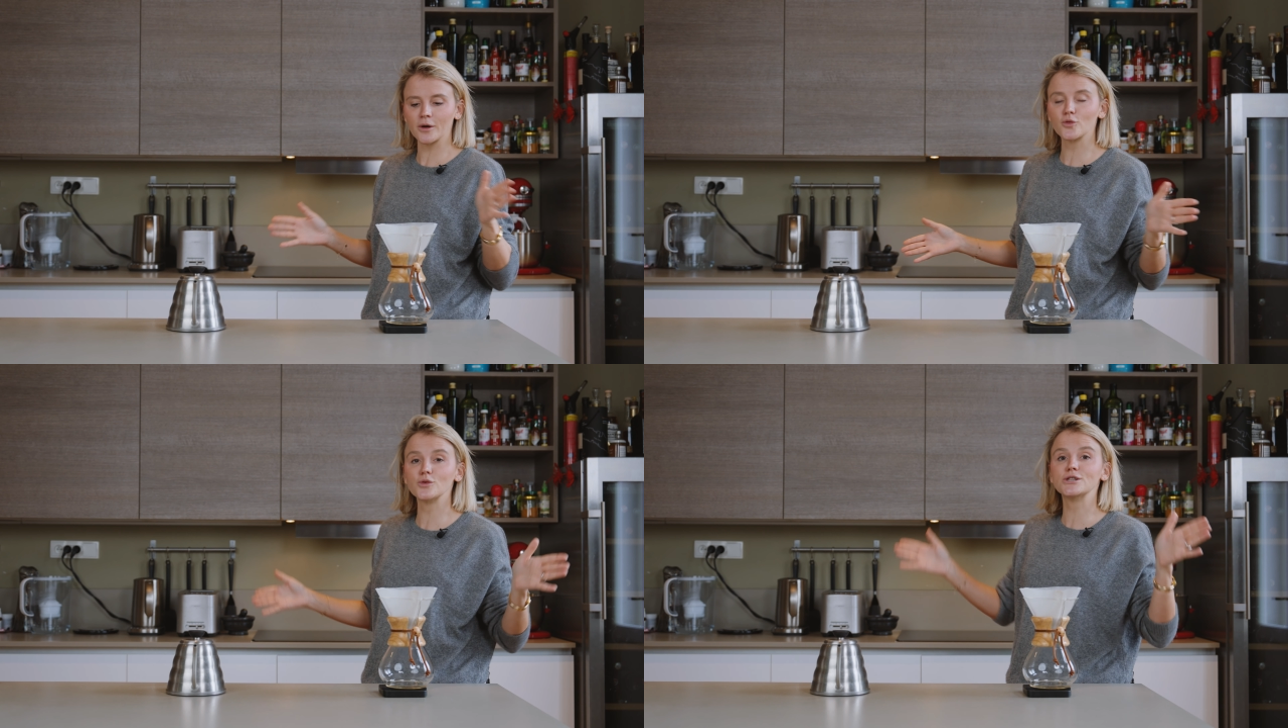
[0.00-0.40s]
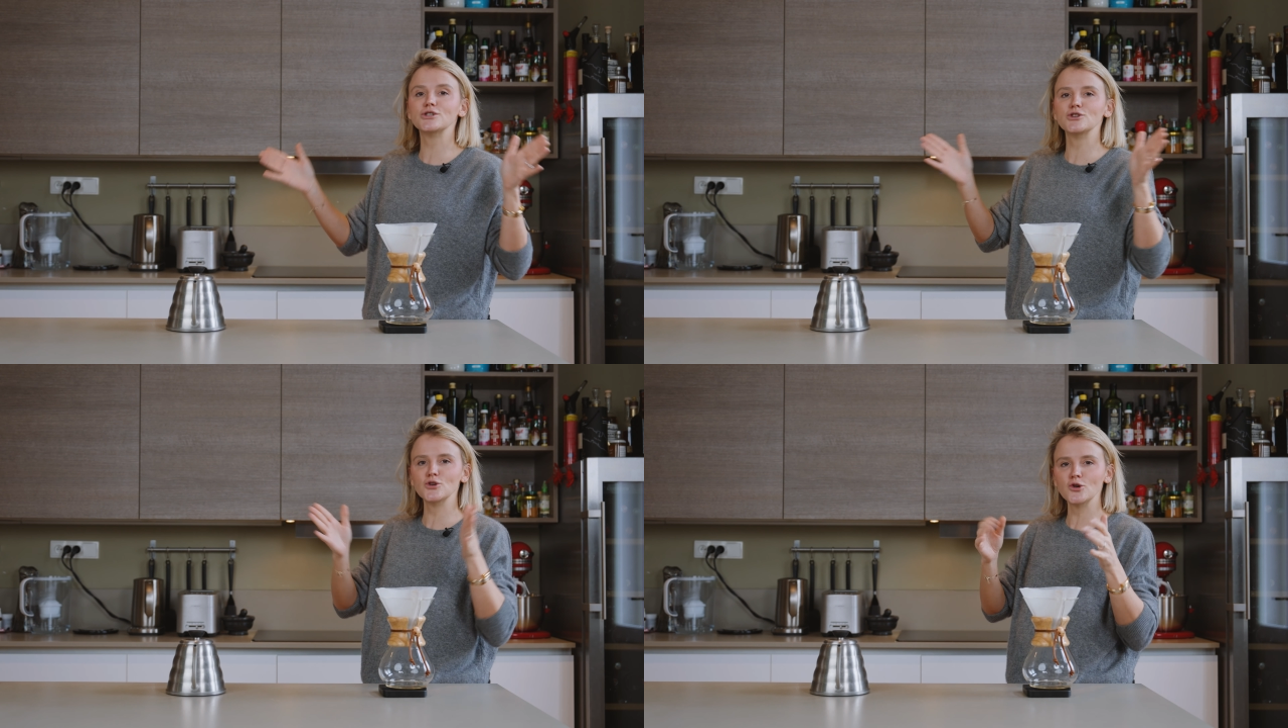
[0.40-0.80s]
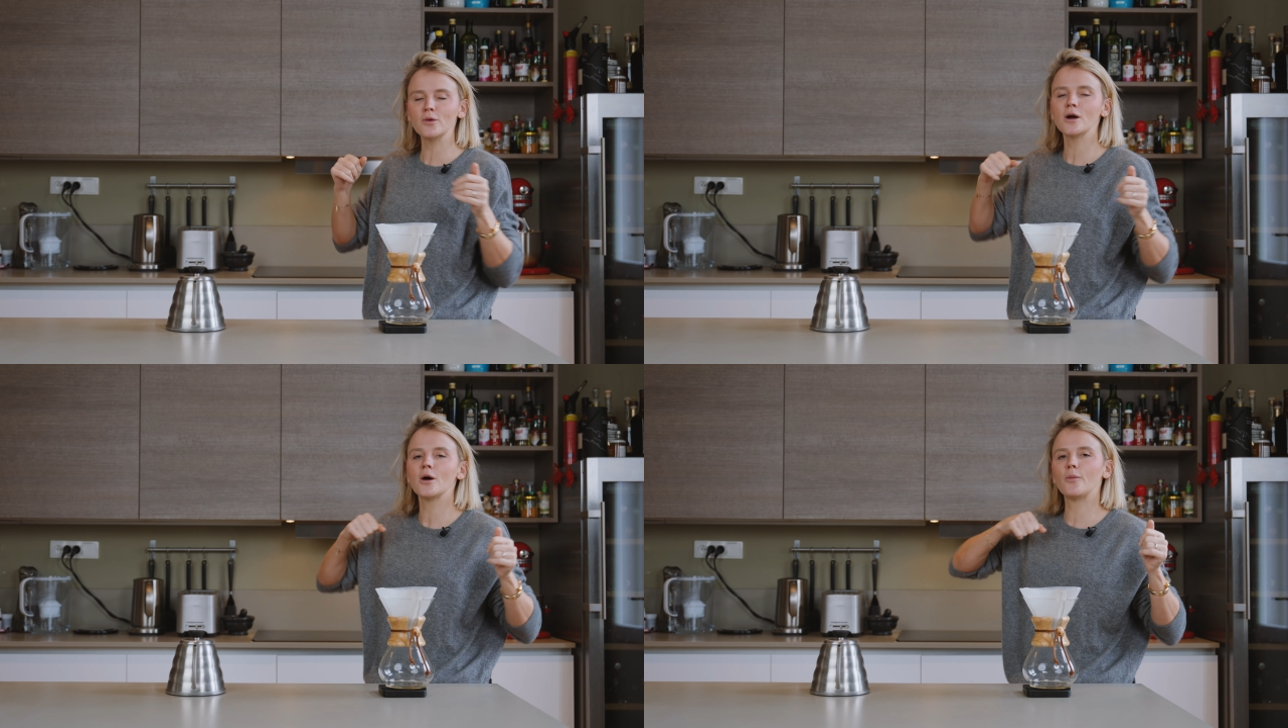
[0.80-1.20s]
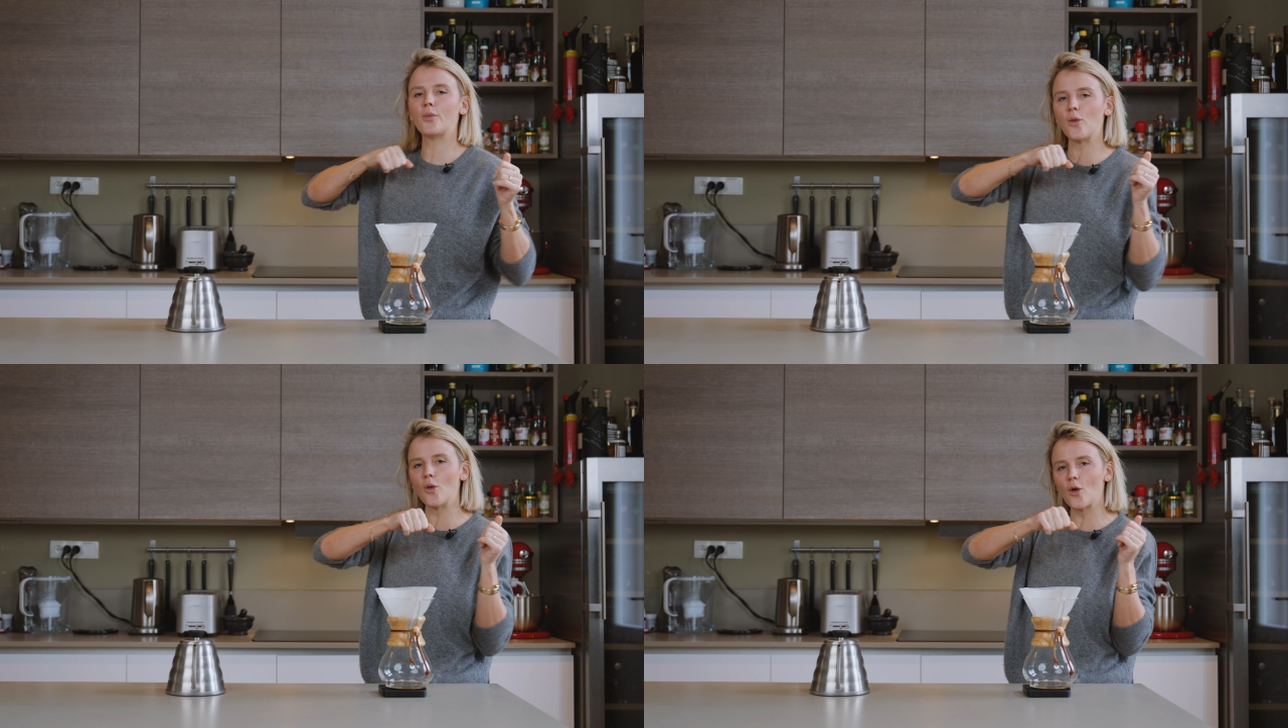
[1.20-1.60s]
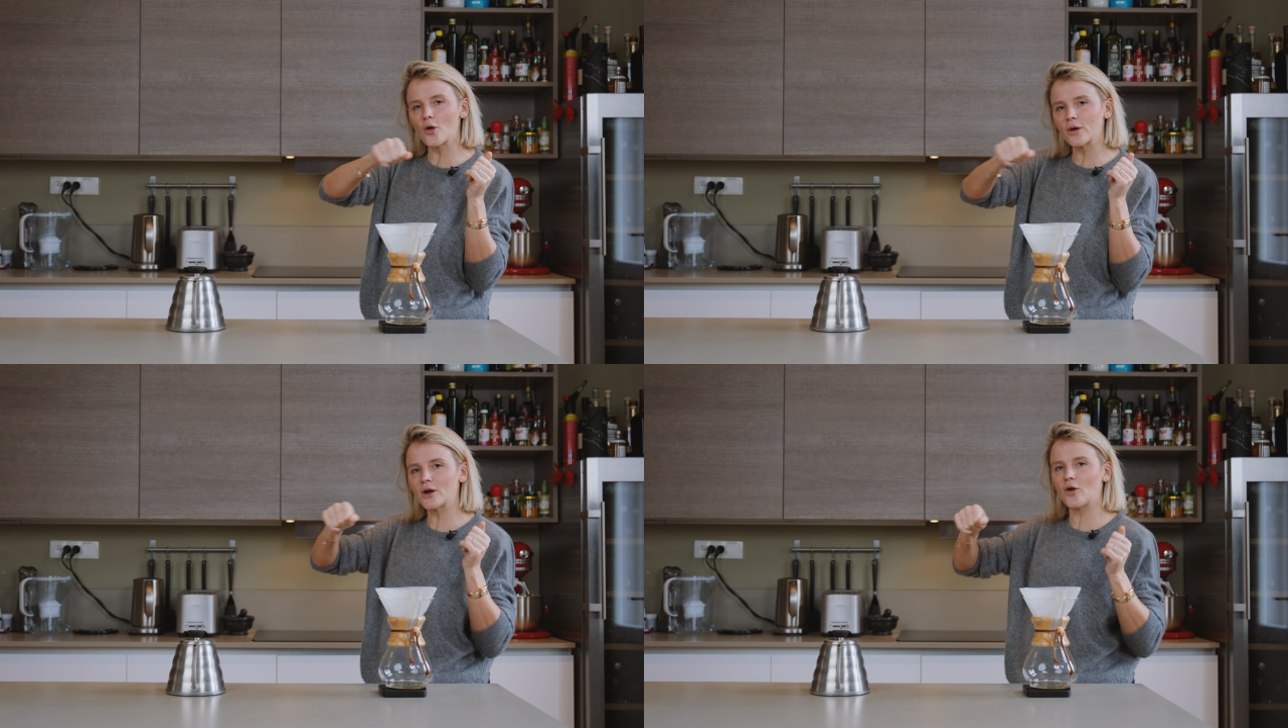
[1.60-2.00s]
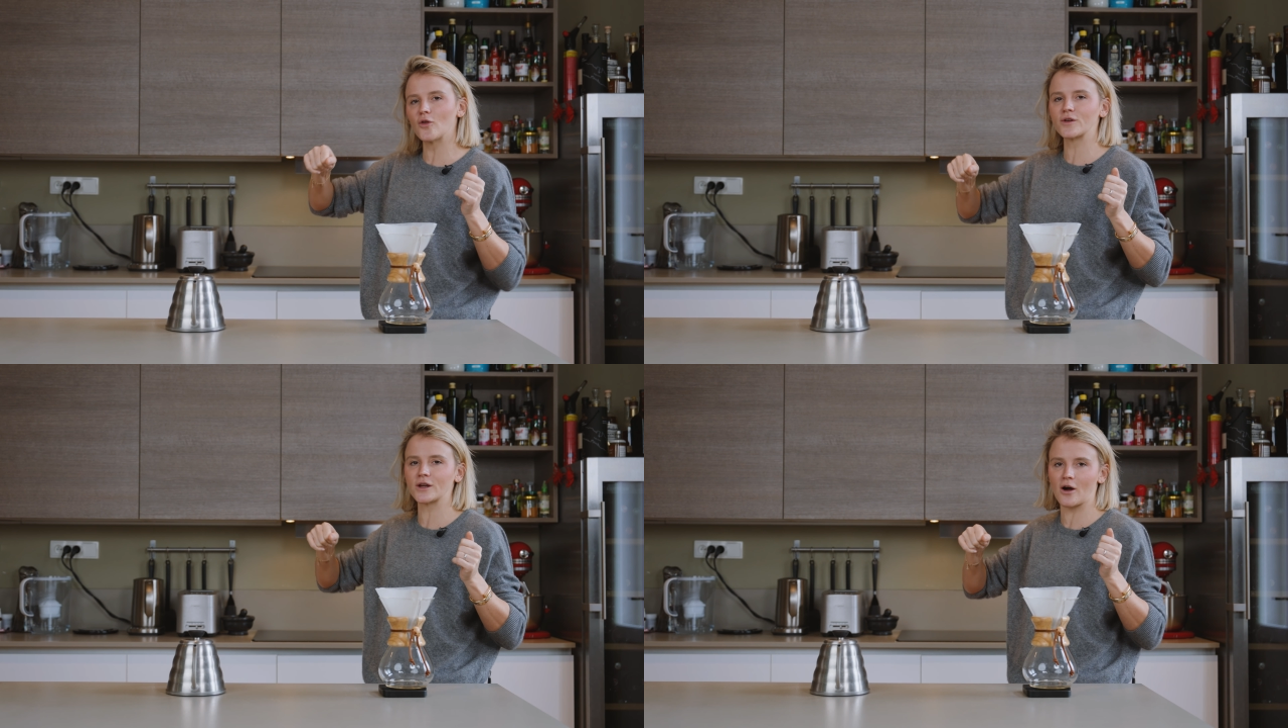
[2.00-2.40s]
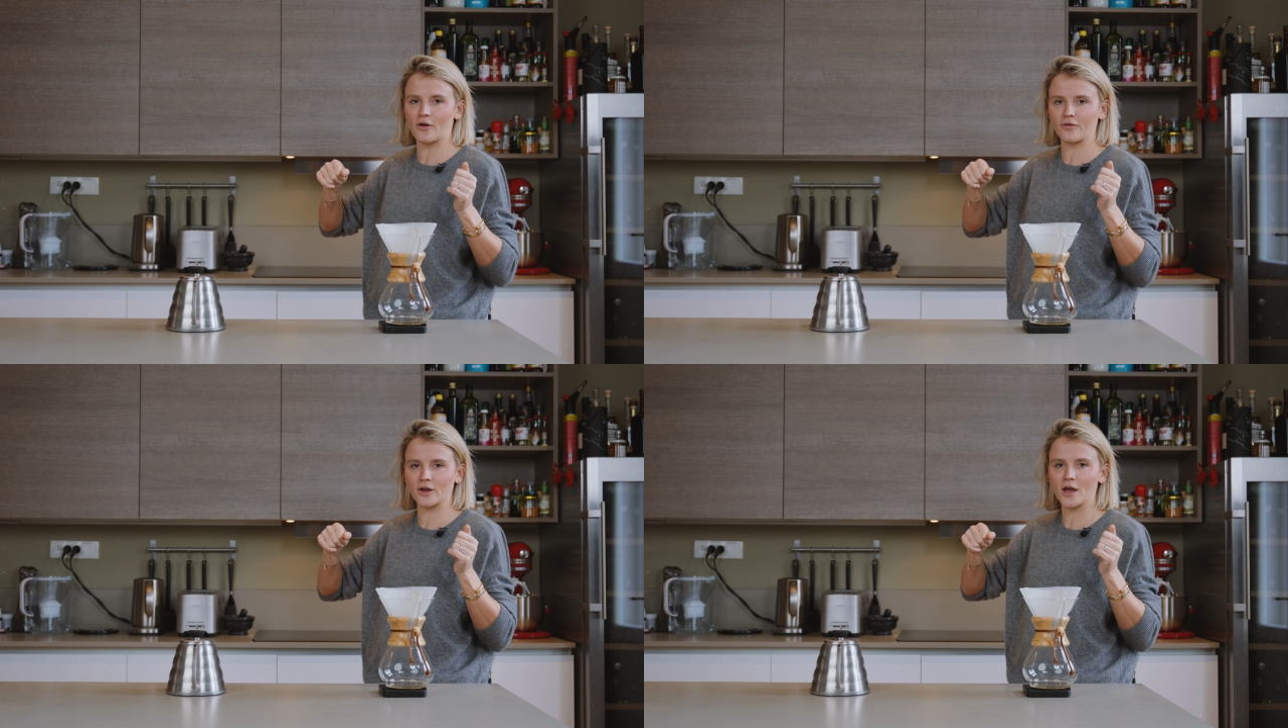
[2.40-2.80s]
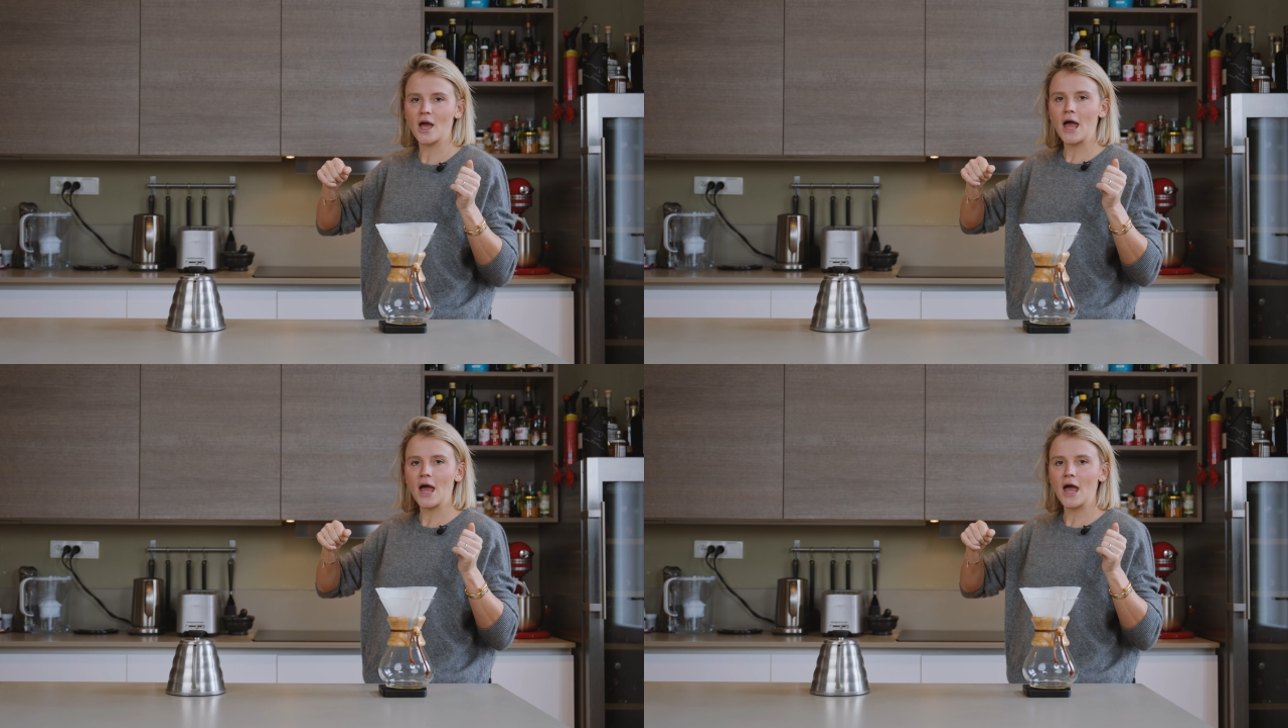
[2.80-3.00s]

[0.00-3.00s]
gonna resume pouring over the coffee.